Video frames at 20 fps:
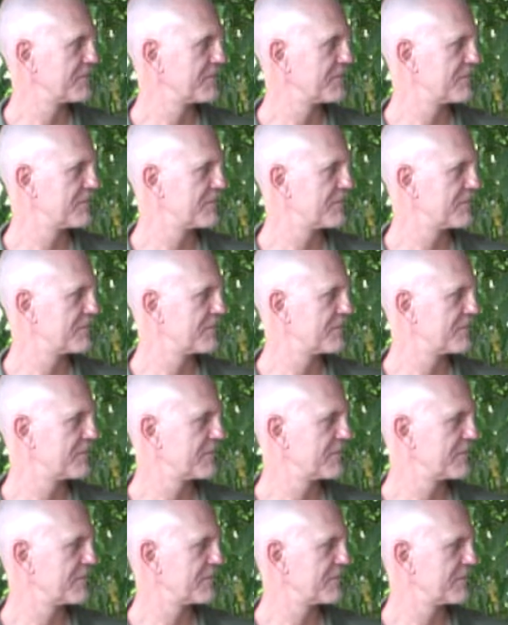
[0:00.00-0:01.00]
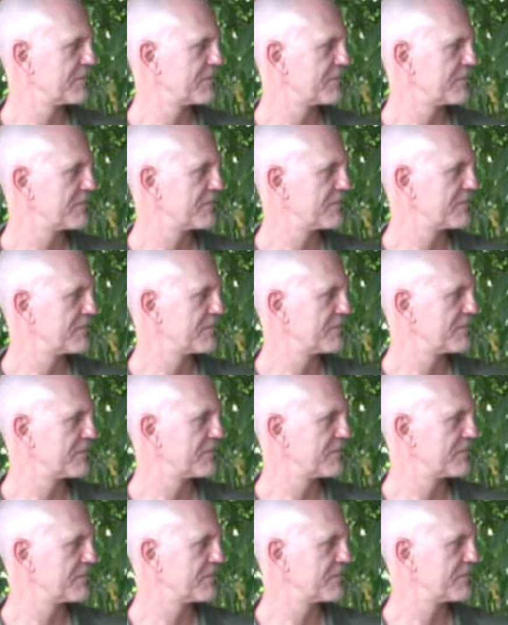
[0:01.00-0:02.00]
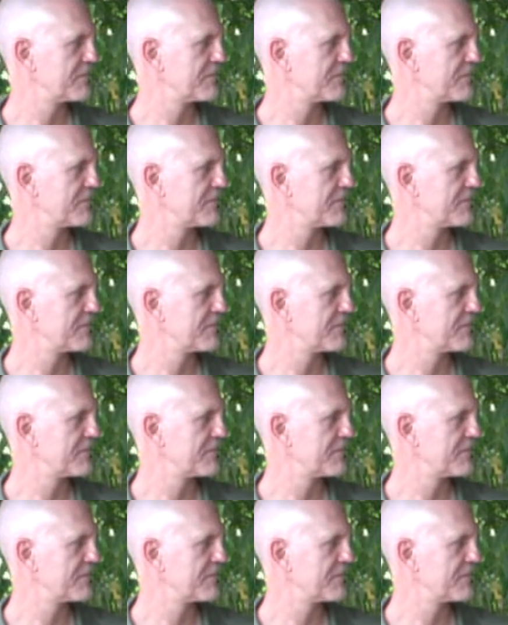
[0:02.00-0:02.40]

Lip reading: (silent)